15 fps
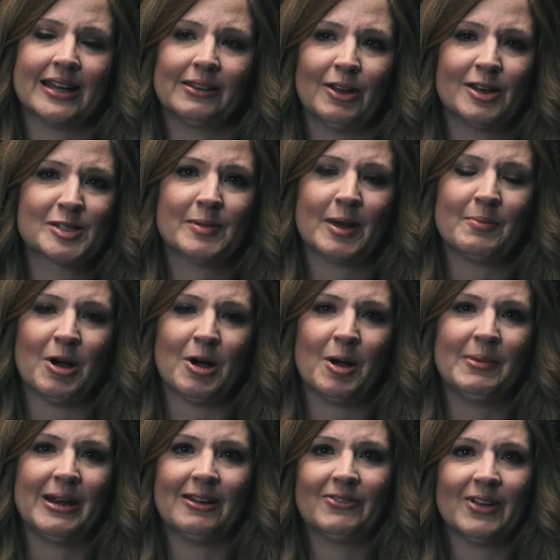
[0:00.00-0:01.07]
had lost my
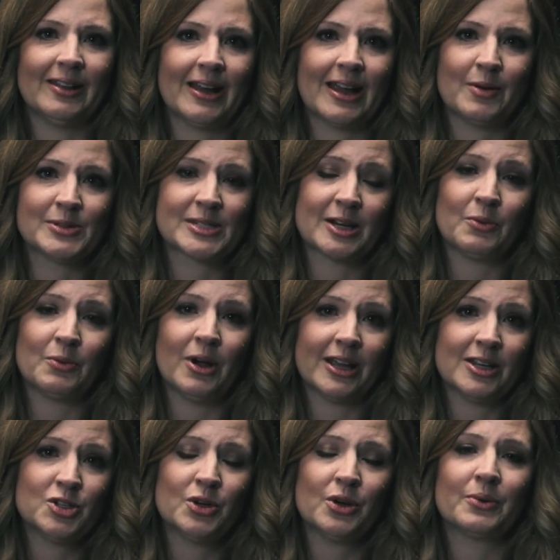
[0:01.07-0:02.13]
mom, and I felt like I was going to walk
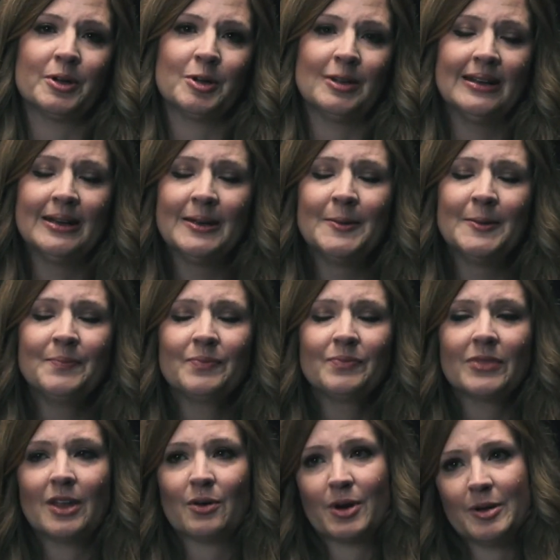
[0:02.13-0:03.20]
into a room and
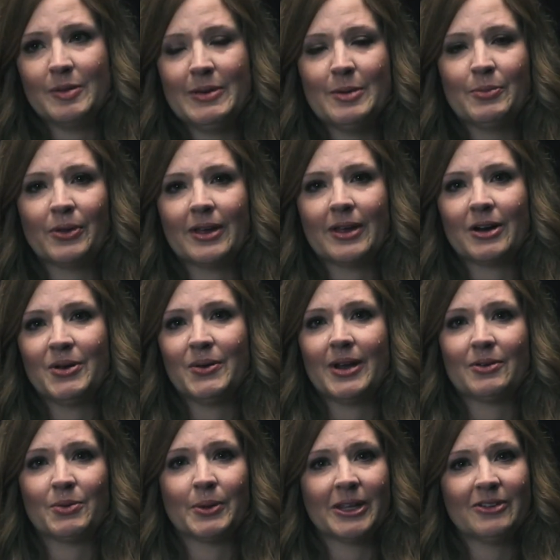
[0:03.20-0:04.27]
there were going to be people there who
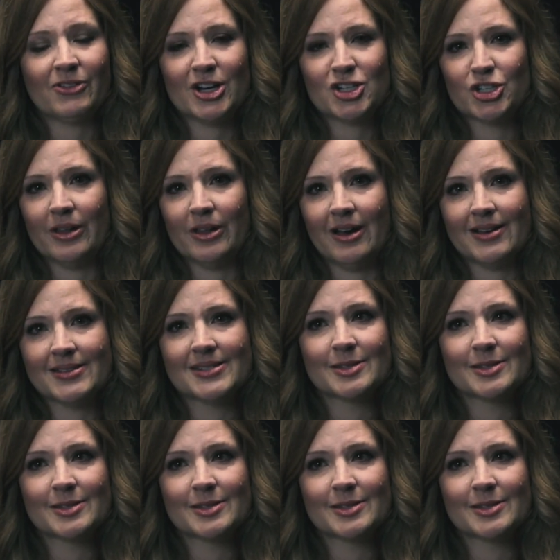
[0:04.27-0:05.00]
had a really fresh loss,